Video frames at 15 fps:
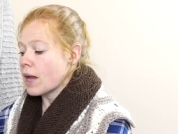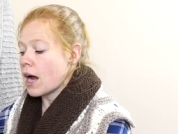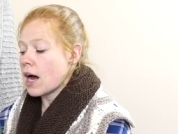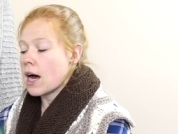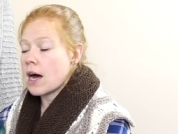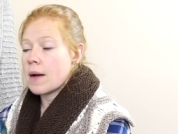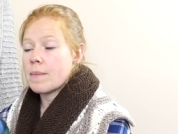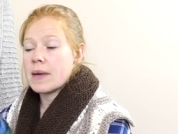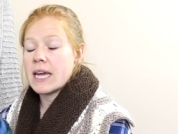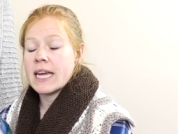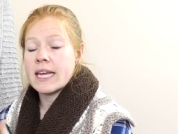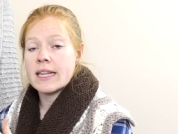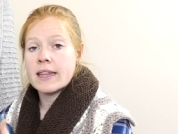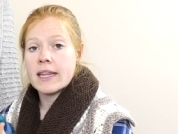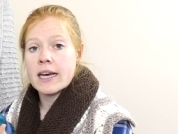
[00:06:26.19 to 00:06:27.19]
um,
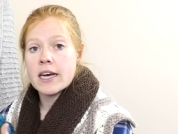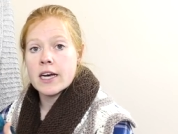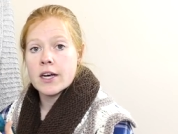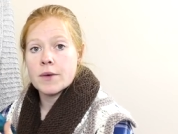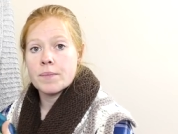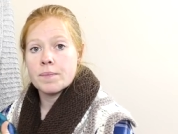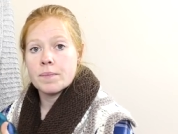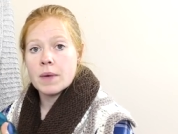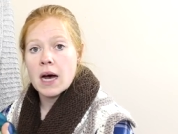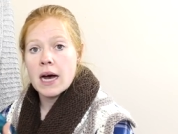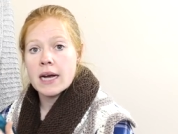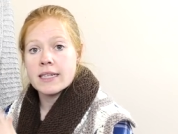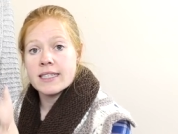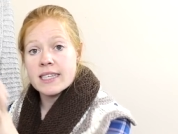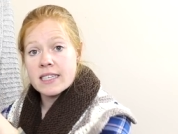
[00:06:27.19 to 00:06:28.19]
in the
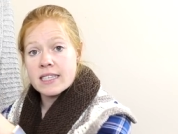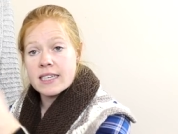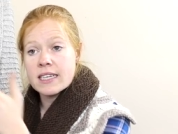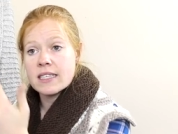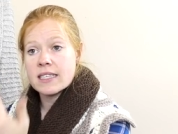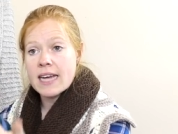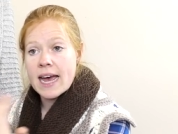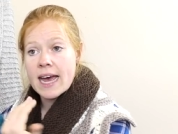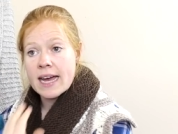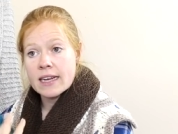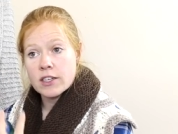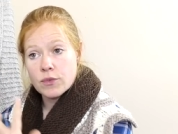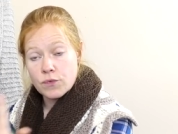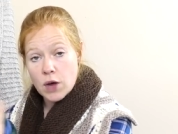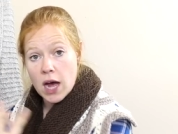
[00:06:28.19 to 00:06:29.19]
uh, distance
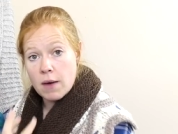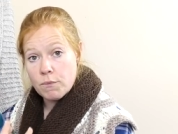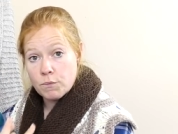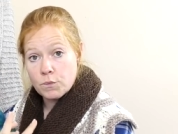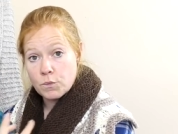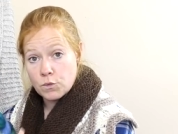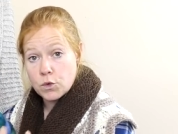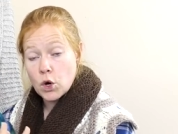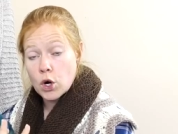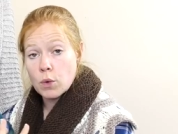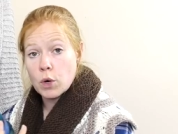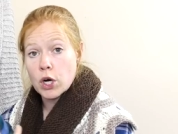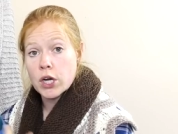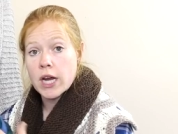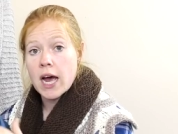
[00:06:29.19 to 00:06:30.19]
and up
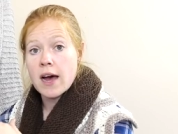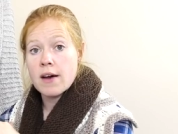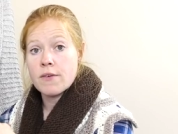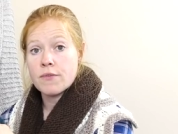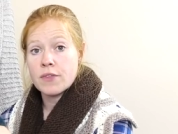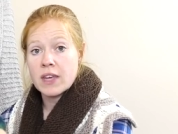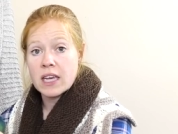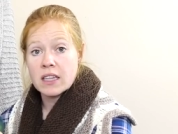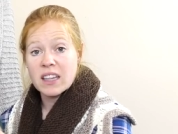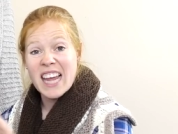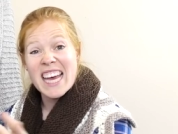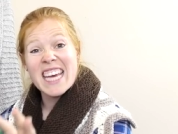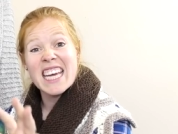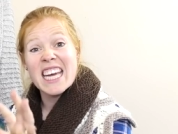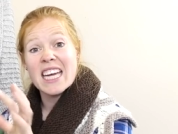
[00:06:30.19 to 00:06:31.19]
forward of the
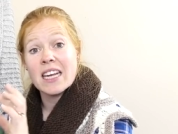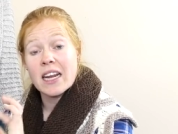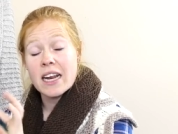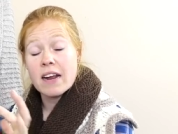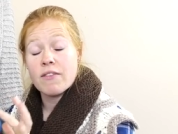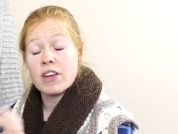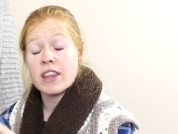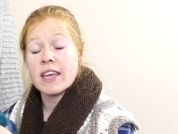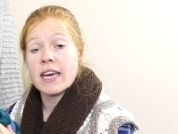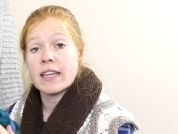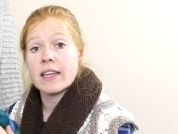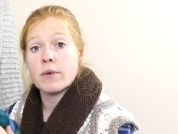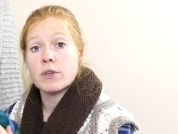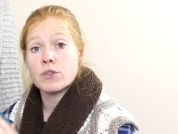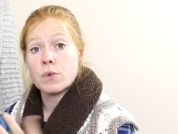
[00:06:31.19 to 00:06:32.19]
lichen and everything
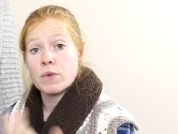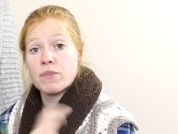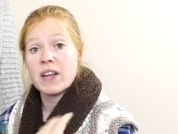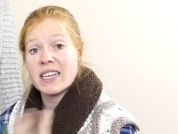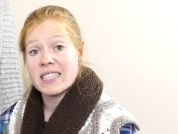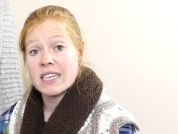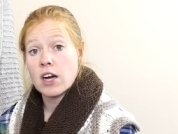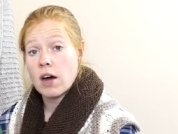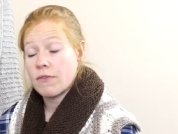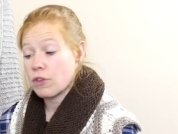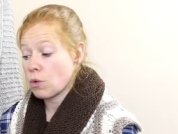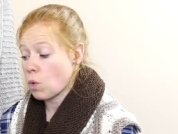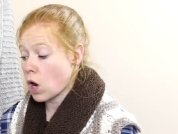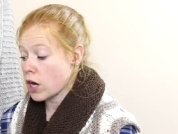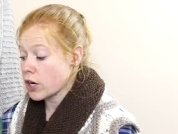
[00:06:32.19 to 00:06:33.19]
that was reflecting off the
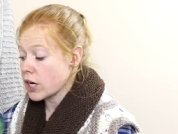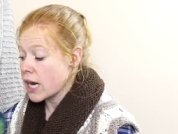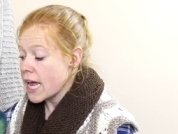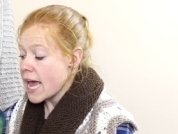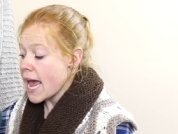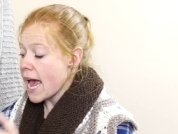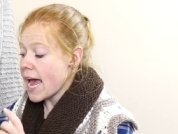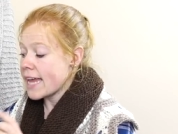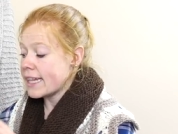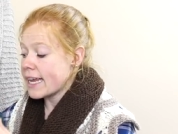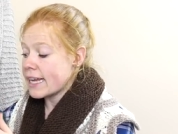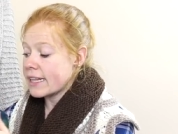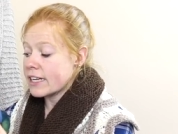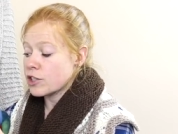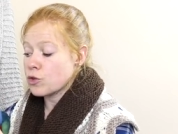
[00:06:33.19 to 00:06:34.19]
water and
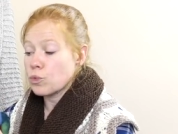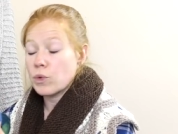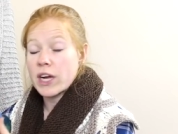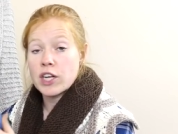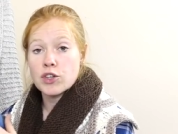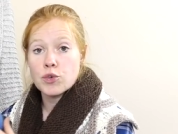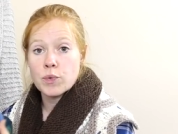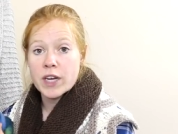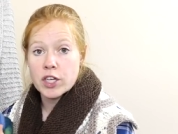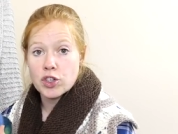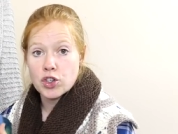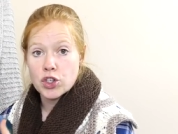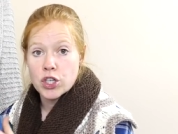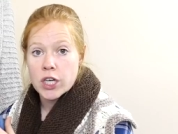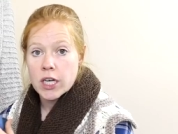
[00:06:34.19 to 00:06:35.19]
then this rich
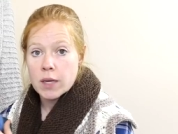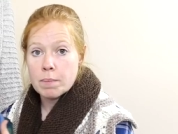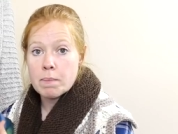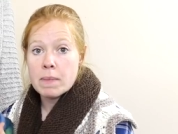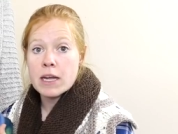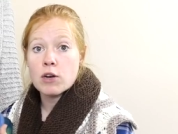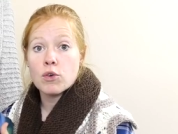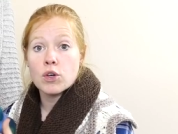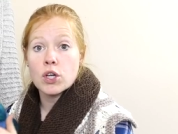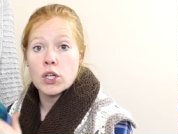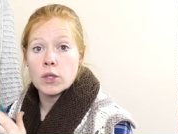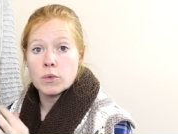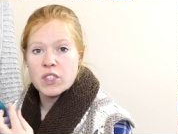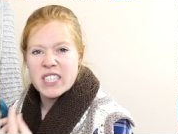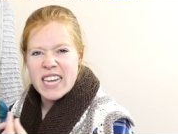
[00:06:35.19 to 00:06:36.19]
rich
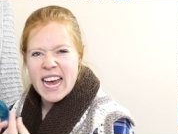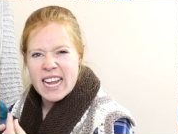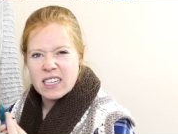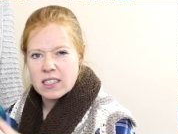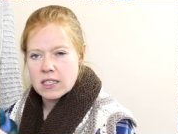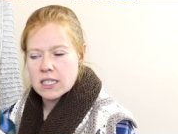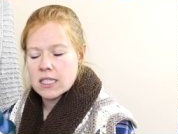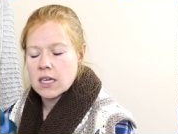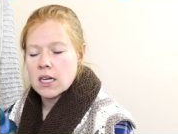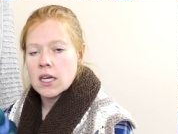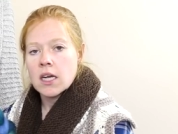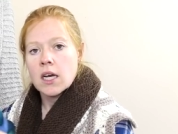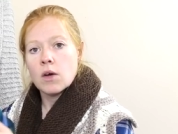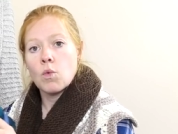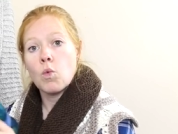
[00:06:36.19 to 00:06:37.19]
mineral dense
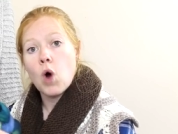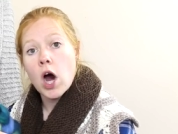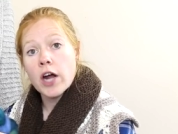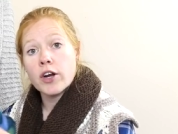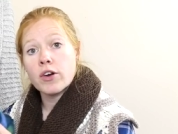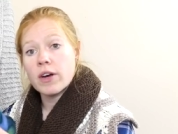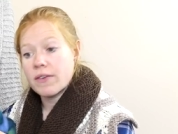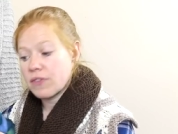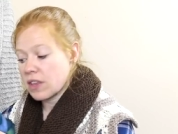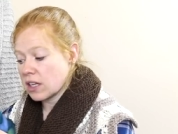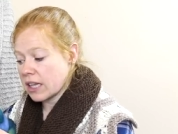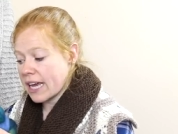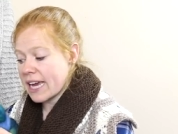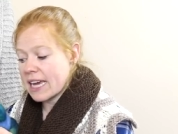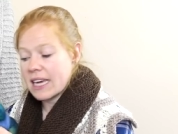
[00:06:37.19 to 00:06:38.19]
water of the
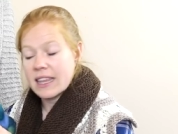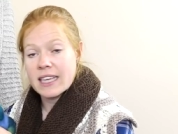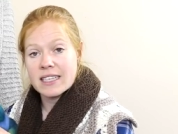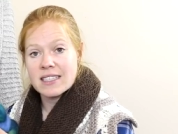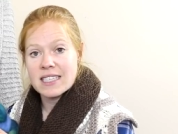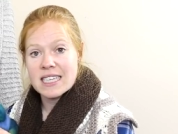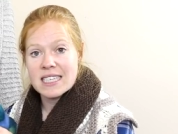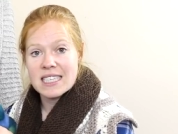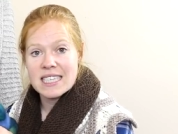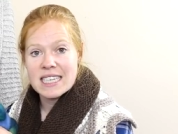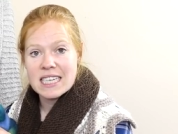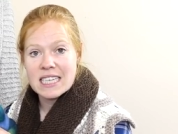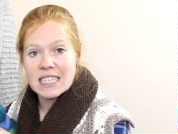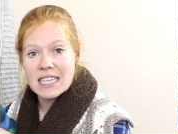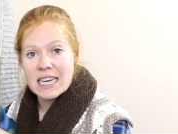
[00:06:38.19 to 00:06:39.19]
lake that's this
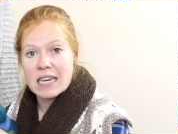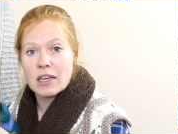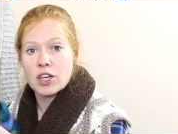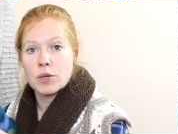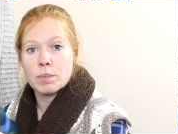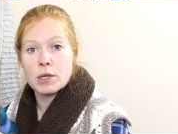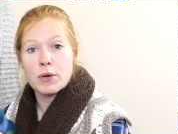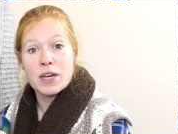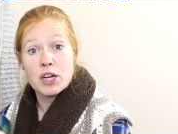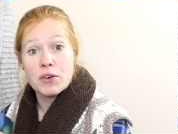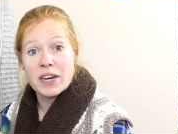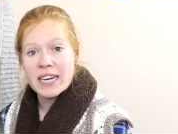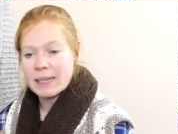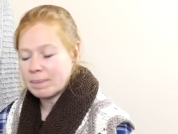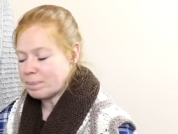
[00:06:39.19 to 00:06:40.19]
tealy bluey
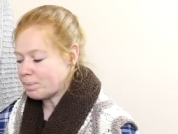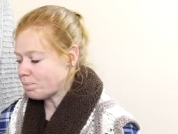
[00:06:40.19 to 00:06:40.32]
green